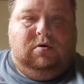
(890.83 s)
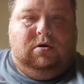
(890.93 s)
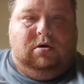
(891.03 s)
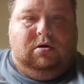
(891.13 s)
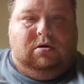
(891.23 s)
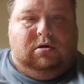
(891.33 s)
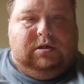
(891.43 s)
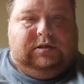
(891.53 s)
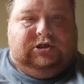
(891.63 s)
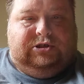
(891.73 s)
And
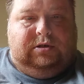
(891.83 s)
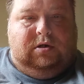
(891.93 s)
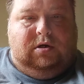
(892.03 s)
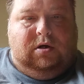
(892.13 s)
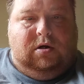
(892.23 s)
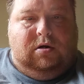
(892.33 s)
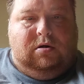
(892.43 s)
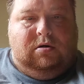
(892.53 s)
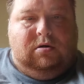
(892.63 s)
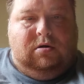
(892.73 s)
let's see here
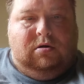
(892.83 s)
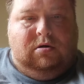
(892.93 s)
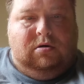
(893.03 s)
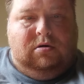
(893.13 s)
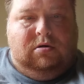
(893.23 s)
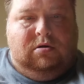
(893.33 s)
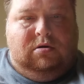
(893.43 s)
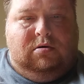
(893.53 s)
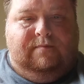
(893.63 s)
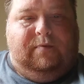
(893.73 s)

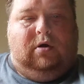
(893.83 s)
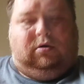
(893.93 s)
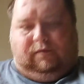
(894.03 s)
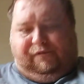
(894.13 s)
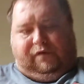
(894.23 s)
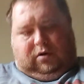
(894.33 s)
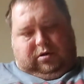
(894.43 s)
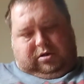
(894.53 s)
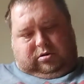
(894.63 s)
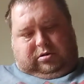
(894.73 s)
if I can
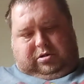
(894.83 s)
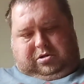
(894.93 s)
find.